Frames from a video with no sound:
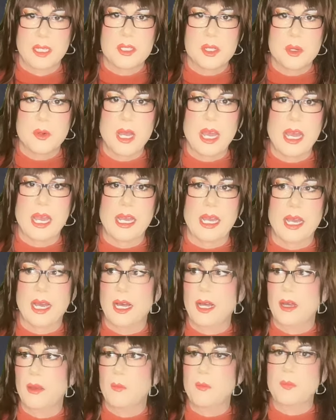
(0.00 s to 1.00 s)
It's okay.
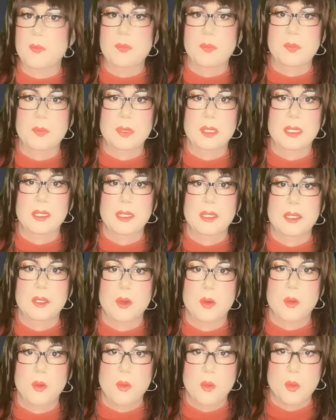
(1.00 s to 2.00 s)

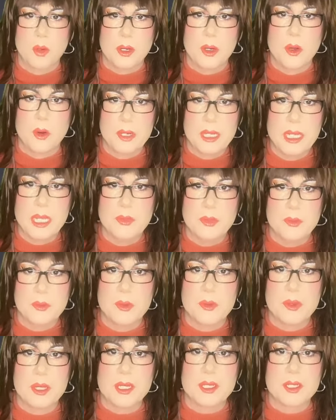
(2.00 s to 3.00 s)
We're going to get
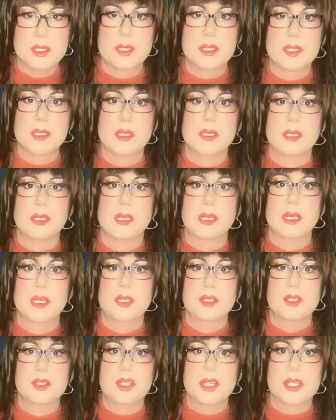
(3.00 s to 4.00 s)
through this.
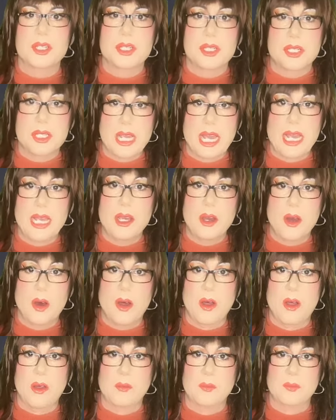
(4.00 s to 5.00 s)
Just stay
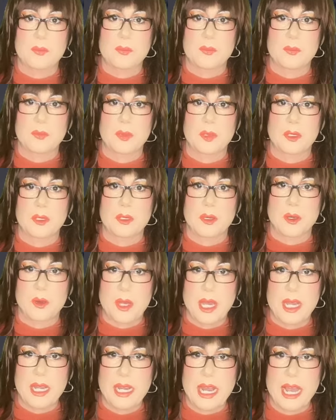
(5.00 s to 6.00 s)
calm.
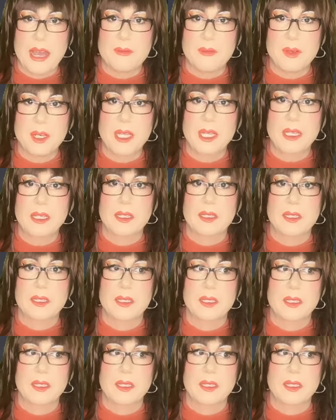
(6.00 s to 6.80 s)
Okay, Daphne?